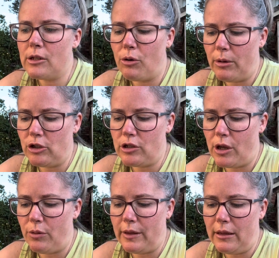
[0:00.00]
much
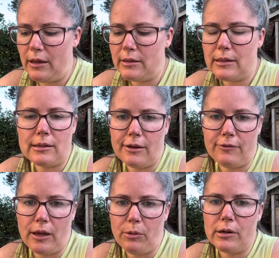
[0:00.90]
so that it's as if
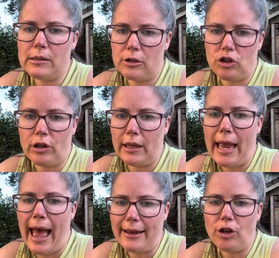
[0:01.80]
they were essentially
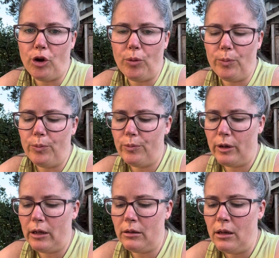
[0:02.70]
at home,
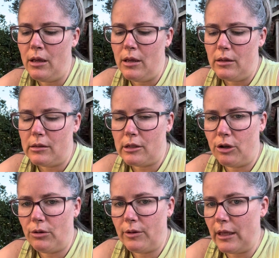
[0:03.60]
right?
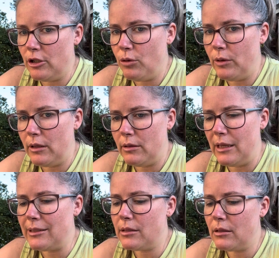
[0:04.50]
So then you would,
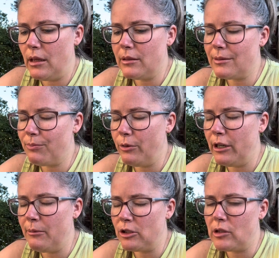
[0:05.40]
it's
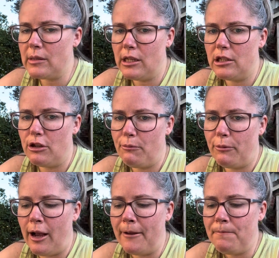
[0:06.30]
pretty much a C
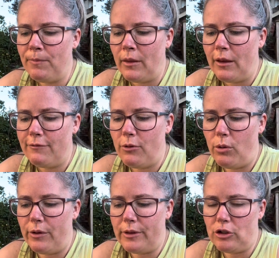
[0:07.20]
supra
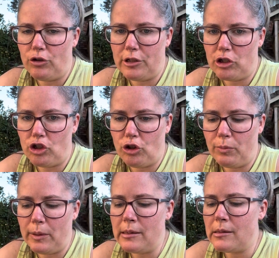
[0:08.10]
for the traditional
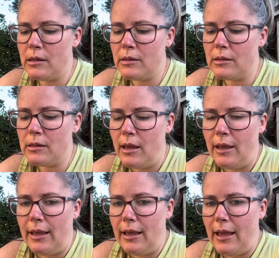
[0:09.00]
bases.
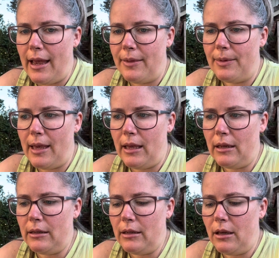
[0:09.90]
And
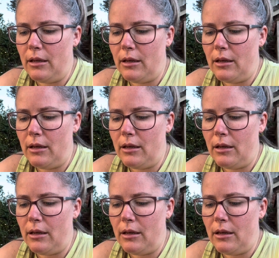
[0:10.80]
then